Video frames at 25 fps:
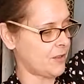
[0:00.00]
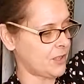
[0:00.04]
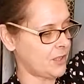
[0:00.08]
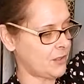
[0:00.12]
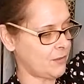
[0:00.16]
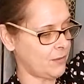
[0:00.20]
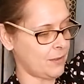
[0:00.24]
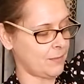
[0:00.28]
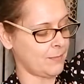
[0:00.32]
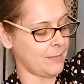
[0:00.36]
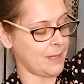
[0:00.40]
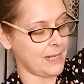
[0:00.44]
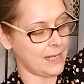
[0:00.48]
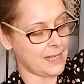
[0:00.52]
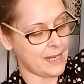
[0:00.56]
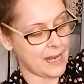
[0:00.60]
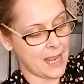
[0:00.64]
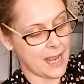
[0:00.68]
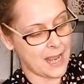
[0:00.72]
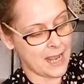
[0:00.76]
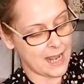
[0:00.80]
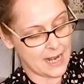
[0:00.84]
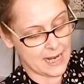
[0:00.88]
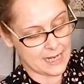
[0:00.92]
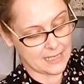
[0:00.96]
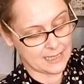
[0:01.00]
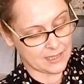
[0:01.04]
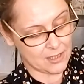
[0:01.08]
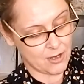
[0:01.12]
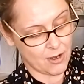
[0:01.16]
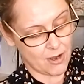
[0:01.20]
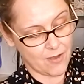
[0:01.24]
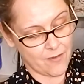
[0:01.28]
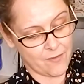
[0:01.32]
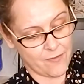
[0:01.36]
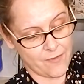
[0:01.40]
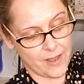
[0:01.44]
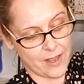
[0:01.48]
to admit, it's
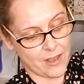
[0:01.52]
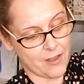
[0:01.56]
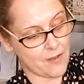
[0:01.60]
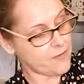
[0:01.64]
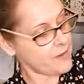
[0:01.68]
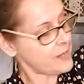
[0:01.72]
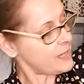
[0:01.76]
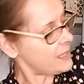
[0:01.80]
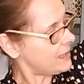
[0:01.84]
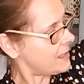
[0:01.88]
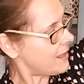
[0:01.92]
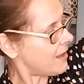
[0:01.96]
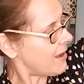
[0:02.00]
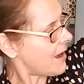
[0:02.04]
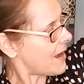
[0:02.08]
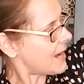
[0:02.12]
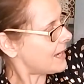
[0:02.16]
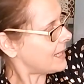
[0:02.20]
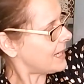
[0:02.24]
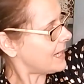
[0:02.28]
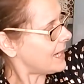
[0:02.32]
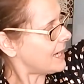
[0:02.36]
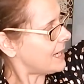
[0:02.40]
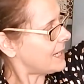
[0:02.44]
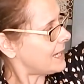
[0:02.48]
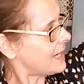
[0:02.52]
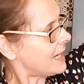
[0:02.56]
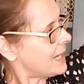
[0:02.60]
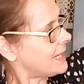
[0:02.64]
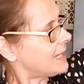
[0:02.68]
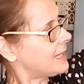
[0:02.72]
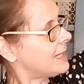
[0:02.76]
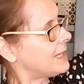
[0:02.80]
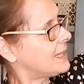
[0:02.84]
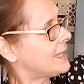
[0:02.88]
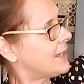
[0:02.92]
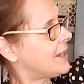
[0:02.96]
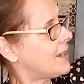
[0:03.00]
got a velvet lining
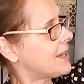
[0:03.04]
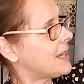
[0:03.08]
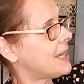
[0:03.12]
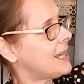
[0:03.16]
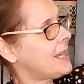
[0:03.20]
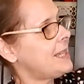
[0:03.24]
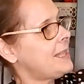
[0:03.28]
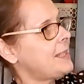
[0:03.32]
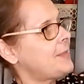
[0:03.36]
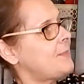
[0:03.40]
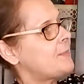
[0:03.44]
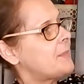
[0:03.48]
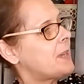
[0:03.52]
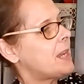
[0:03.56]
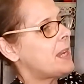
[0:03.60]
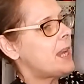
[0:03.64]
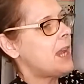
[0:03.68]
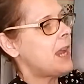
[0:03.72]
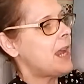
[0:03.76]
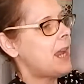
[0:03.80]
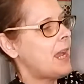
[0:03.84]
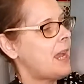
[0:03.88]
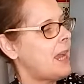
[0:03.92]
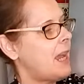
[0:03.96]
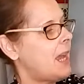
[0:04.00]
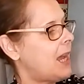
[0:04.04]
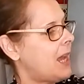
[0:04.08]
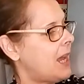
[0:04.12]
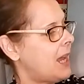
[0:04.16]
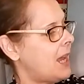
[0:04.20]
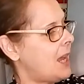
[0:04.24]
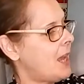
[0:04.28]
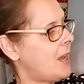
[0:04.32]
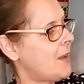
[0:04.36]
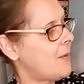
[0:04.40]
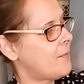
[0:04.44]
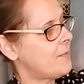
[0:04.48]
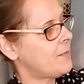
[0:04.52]
inside.
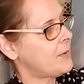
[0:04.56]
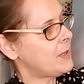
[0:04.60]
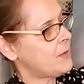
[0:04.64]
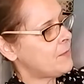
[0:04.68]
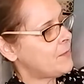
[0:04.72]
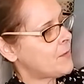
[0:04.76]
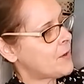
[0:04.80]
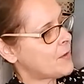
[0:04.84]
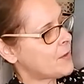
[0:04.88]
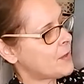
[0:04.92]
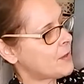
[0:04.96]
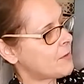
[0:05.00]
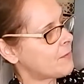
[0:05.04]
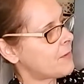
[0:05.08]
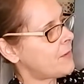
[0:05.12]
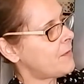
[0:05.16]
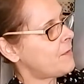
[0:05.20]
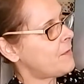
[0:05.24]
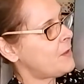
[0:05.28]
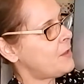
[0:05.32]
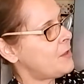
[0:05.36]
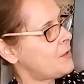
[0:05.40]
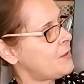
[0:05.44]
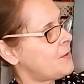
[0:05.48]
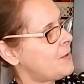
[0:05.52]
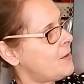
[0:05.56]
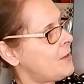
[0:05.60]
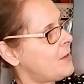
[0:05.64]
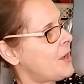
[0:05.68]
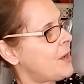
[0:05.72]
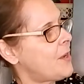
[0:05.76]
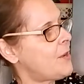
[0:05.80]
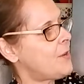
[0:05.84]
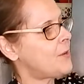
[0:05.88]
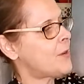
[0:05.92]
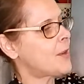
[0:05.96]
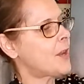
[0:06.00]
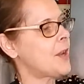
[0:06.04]
You've got the Gryffindor
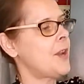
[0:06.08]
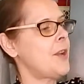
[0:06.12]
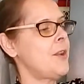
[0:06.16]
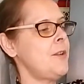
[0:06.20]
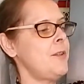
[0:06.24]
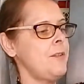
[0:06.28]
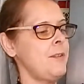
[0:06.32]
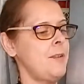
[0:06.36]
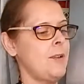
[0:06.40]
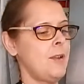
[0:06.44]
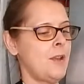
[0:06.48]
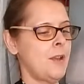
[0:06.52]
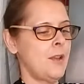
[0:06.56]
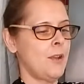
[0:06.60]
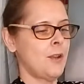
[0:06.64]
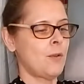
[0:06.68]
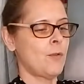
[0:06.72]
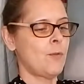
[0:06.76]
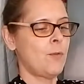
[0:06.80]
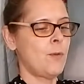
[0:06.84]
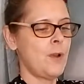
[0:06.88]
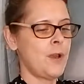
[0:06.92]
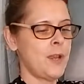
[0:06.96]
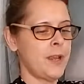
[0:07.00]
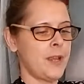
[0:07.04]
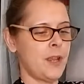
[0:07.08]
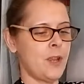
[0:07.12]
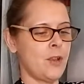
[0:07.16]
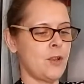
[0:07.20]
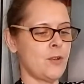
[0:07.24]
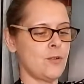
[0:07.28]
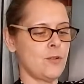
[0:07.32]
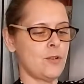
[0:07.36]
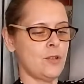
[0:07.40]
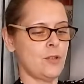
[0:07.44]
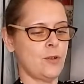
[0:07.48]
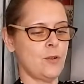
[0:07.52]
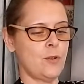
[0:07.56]
logo, quite a
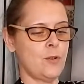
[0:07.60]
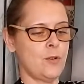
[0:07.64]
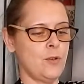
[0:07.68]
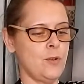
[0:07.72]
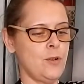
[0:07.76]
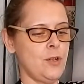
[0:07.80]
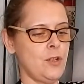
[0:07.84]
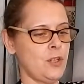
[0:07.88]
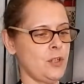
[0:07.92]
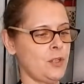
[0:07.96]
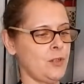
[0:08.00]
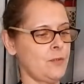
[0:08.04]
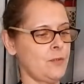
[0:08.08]
good hood,